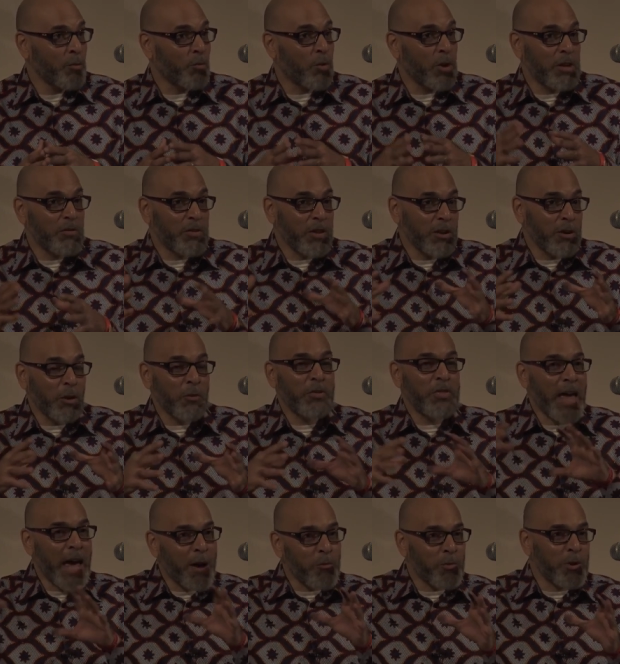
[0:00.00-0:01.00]
What if, you know,
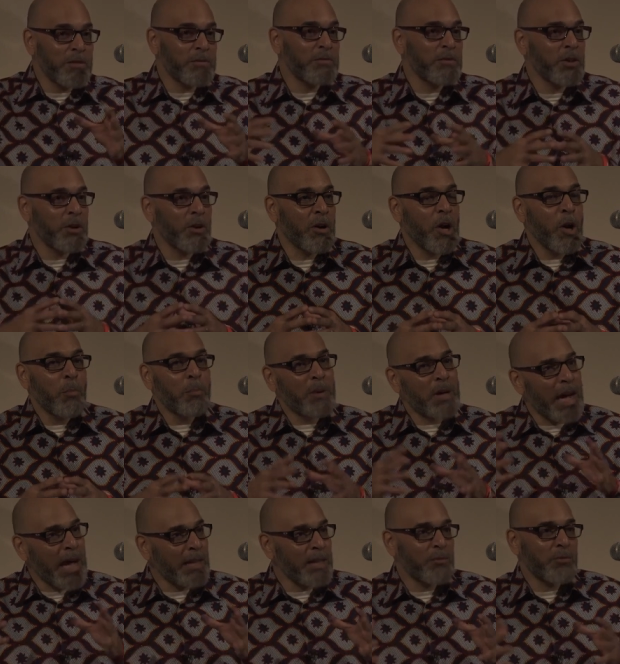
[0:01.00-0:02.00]
that would have, you know, but
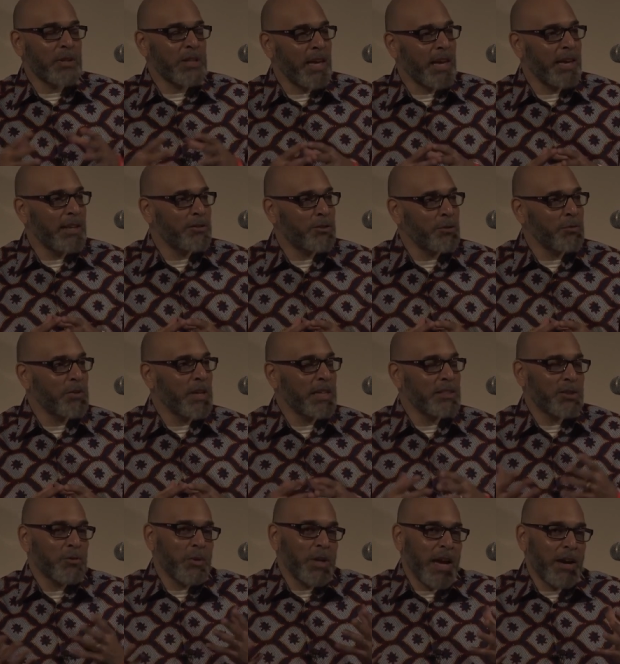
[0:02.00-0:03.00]
Hollywood can't do
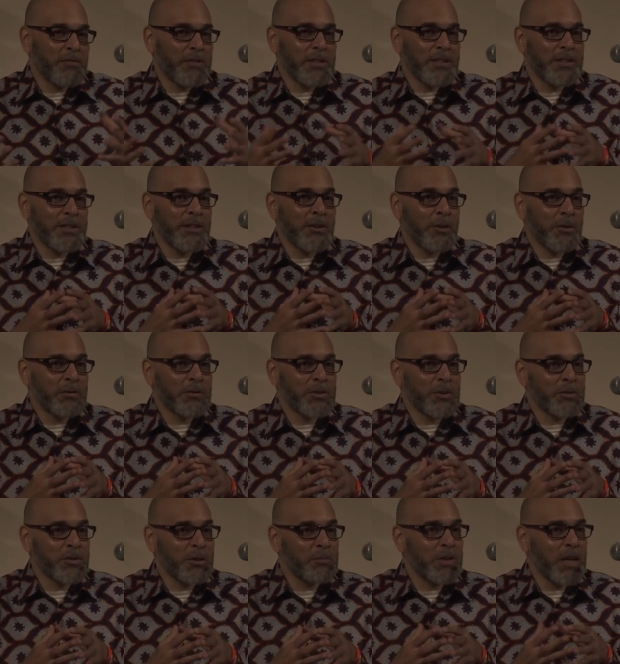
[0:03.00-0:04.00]
that. So we have to, you know,
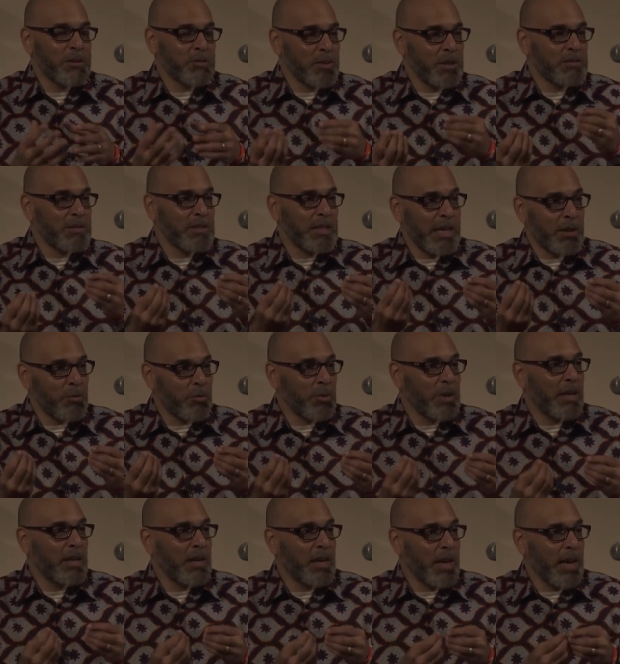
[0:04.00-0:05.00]
so sometimes we have to take what
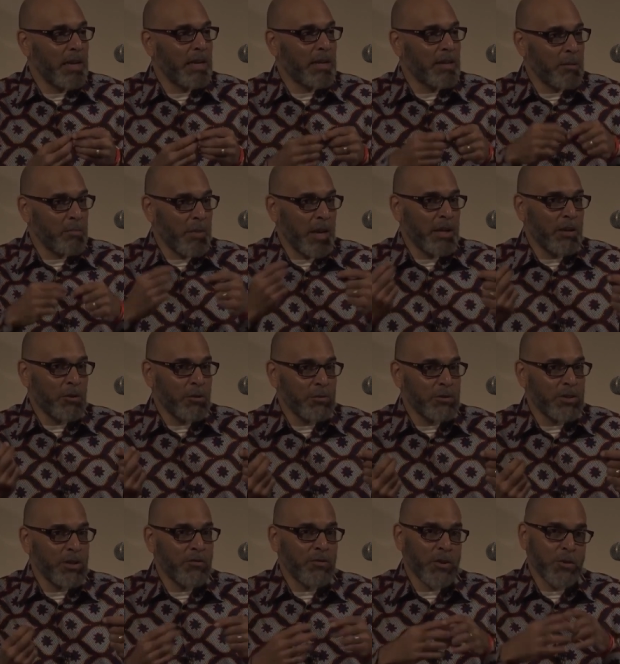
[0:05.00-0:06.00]
we can get and then make
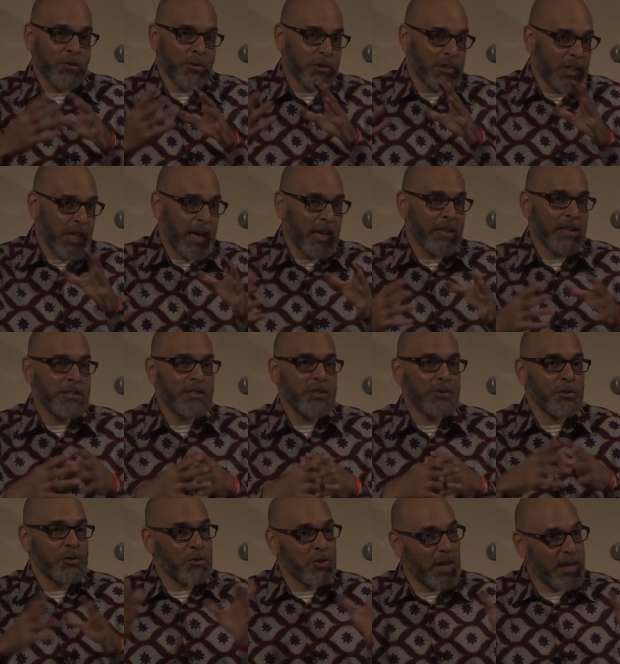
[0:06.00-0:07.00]
use of it or challenge
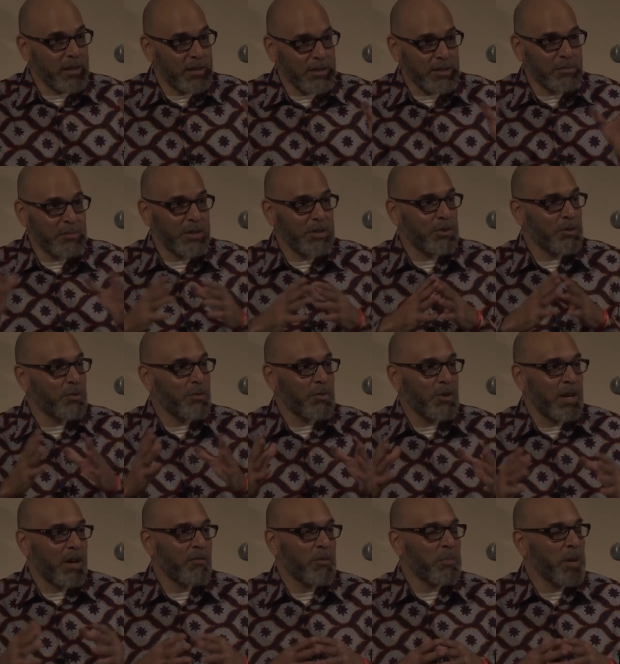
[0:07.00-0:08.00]
it or try to dismiss it or
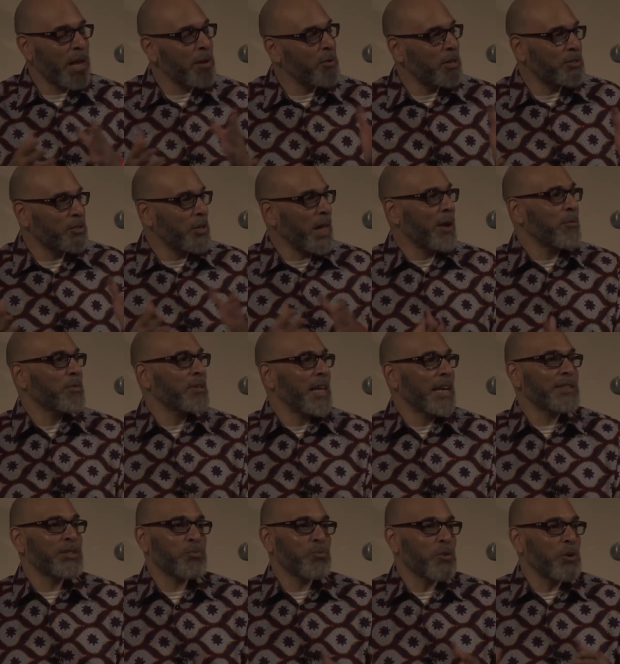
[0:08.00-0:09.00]
whatever. But anyway, so that,
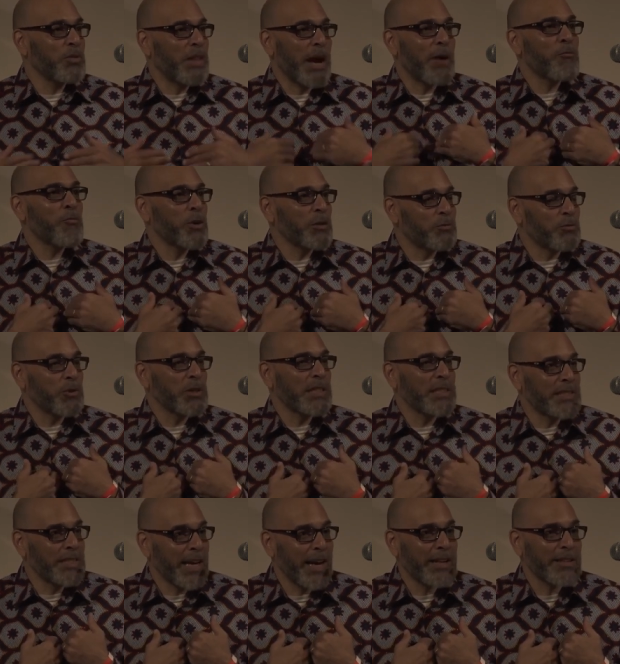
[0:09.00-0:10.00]
that's one, that one
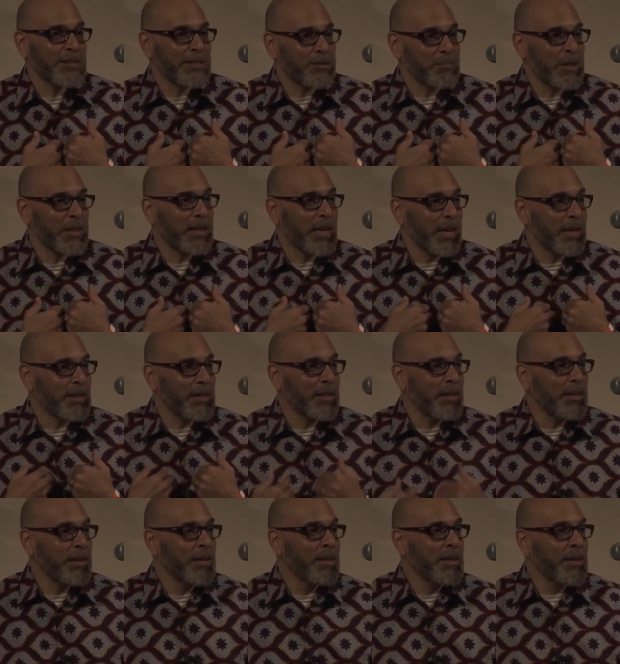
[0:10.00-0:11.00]
really challenged me
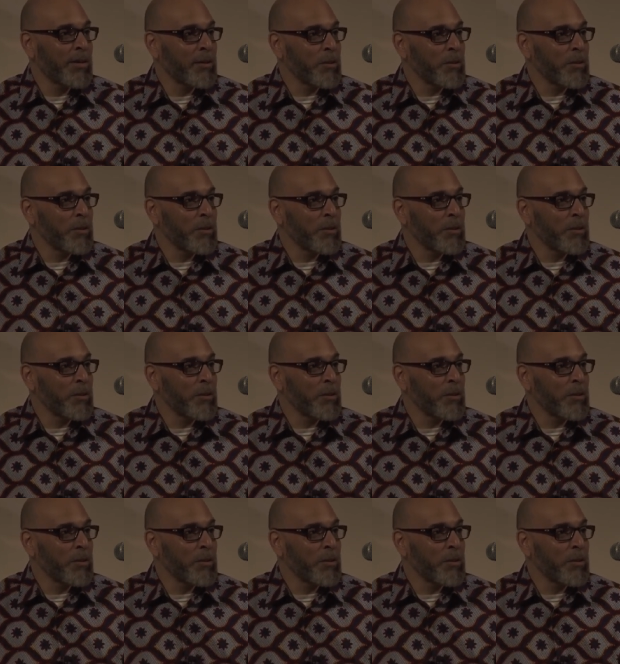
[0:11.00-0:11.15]
lately.